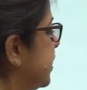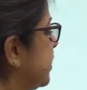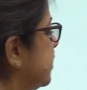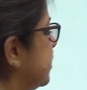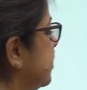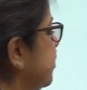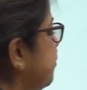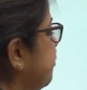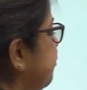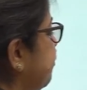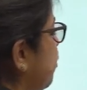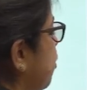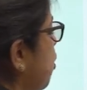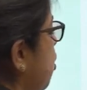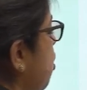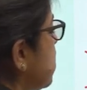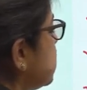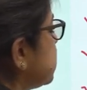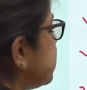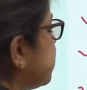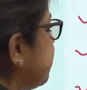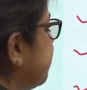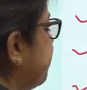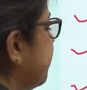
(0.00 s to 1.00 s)
The
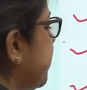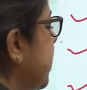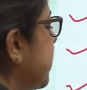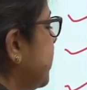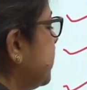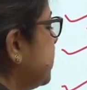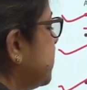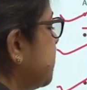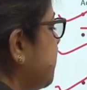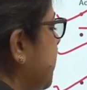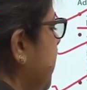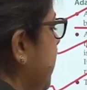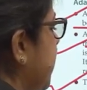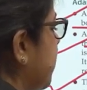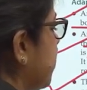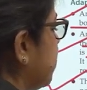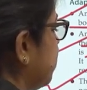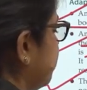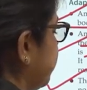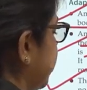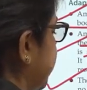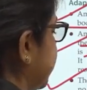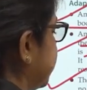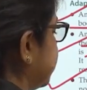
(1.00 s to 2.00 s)
frog's front pair
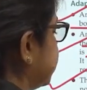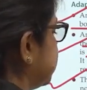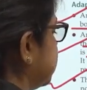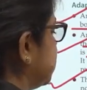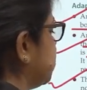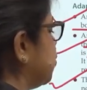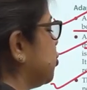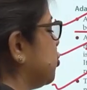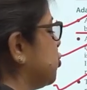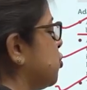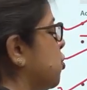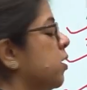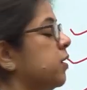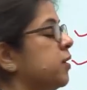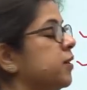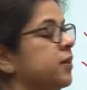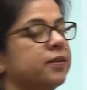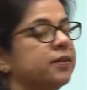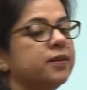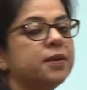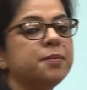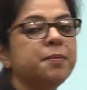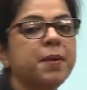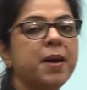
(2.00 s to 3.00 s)
of legs is short,
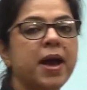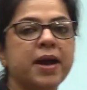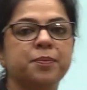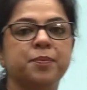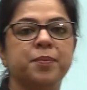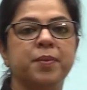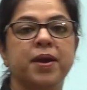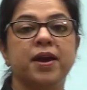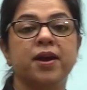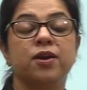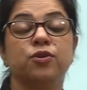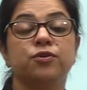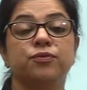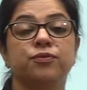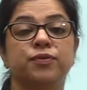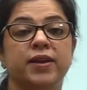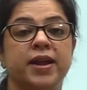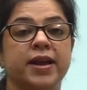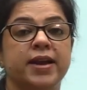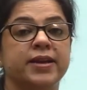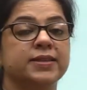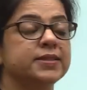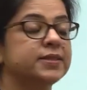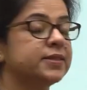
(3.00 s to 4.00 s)
the back pair of
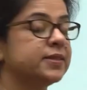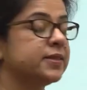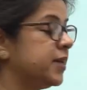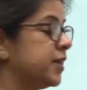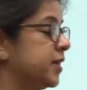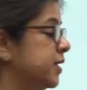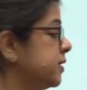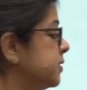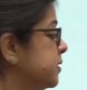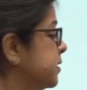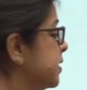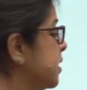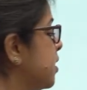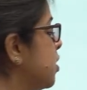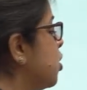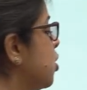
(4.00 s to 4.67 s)
legs is